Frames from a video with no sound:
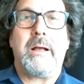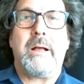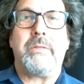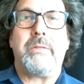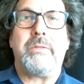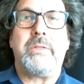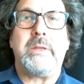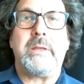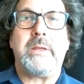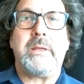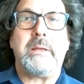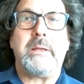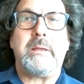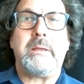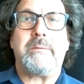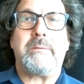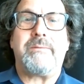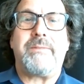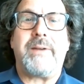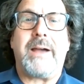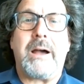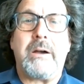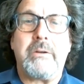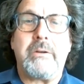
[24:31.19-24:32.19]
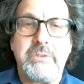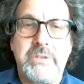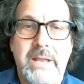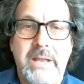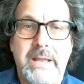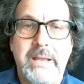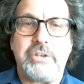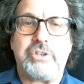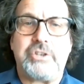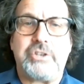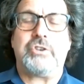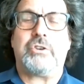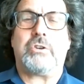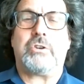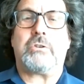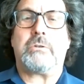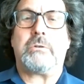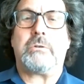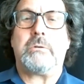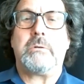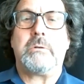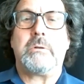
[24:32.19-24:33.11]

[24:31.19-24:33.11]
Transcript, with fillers: the foundational